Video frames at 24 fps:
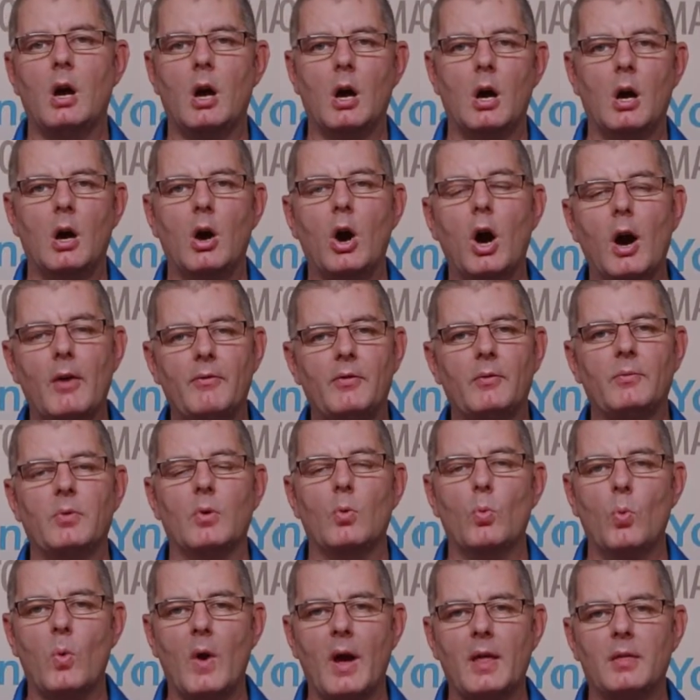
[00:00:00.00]
off of
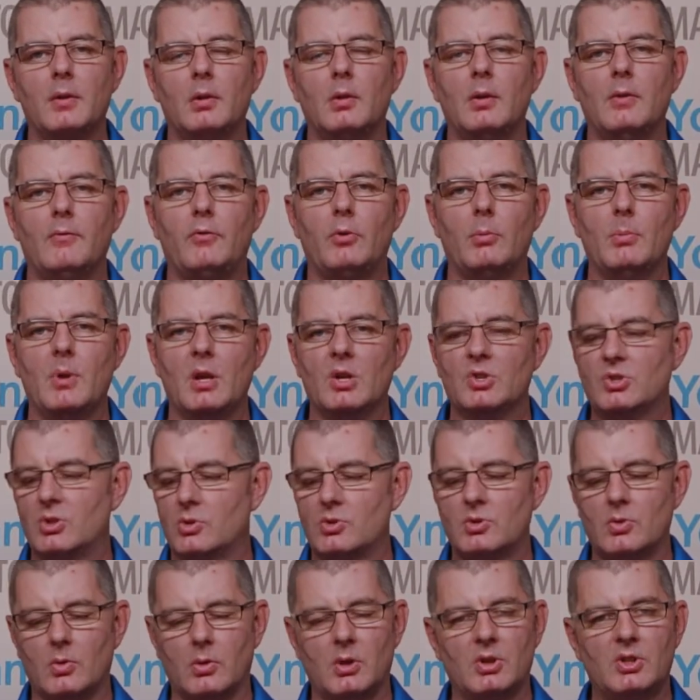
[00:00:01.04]
the weather
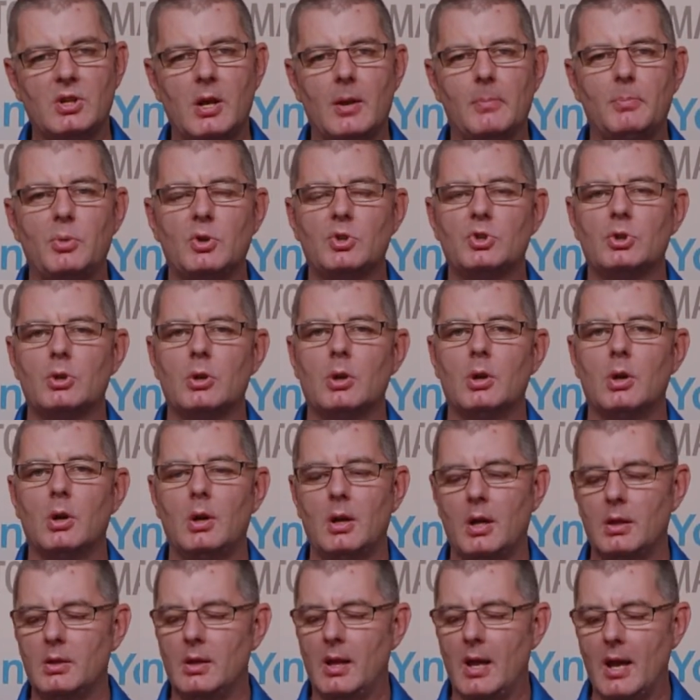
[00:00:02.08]
information, so the temperature
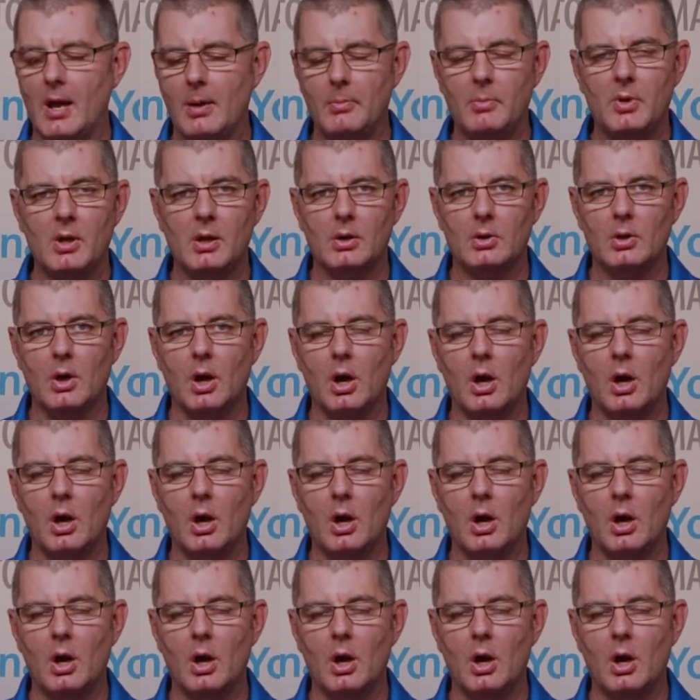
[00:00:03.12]
and the ambient